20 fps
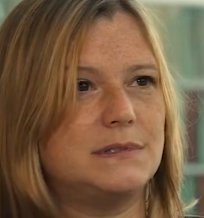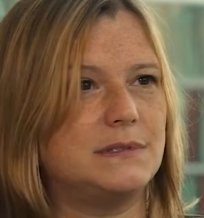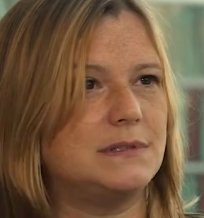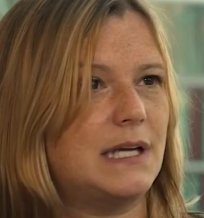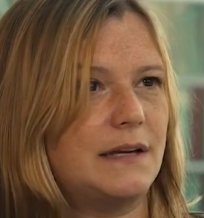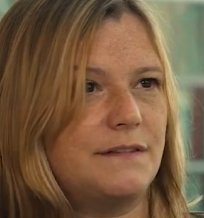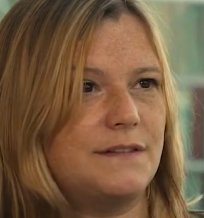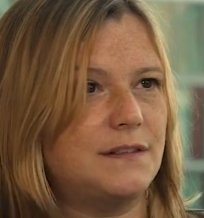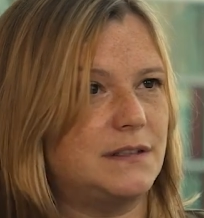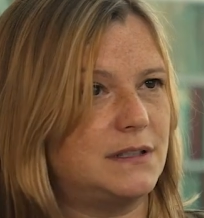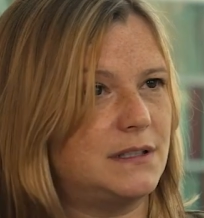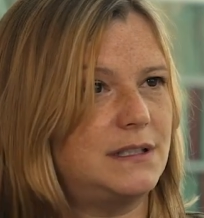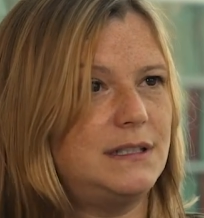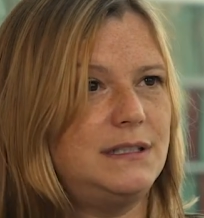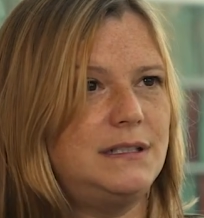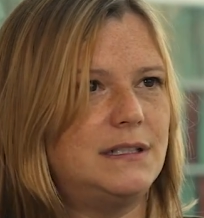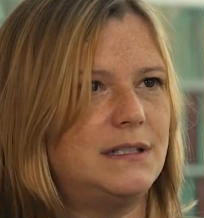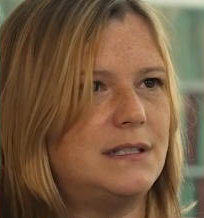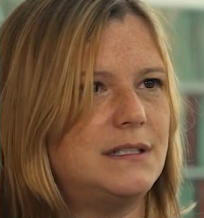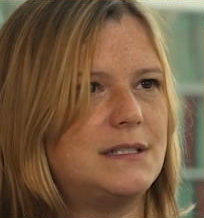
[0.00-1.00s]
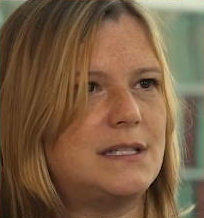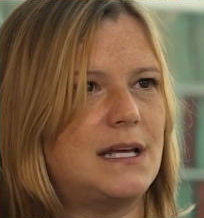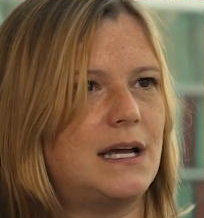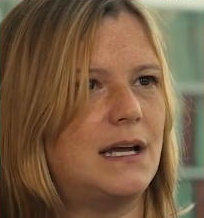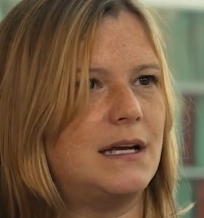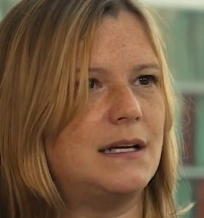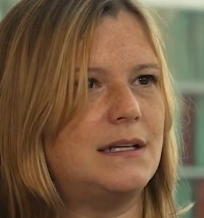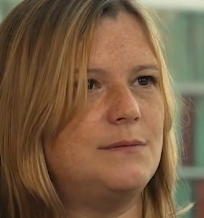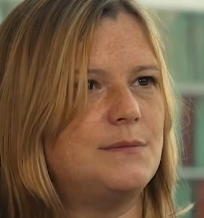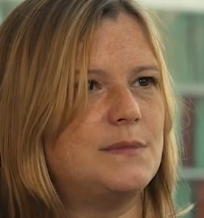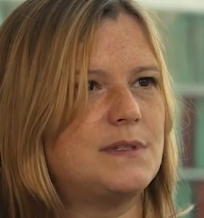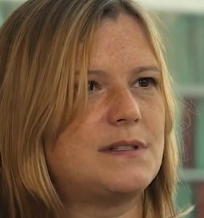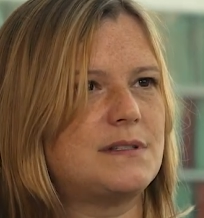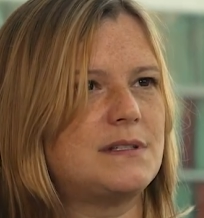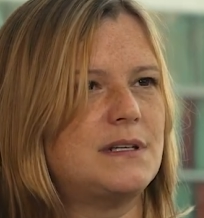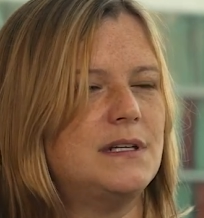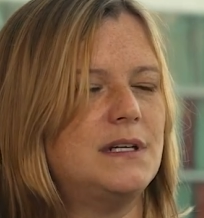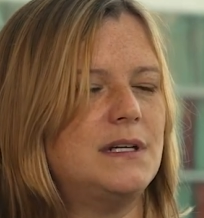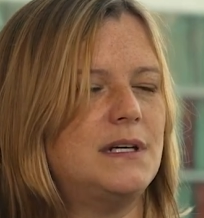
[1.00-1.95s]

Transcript: definitely at times,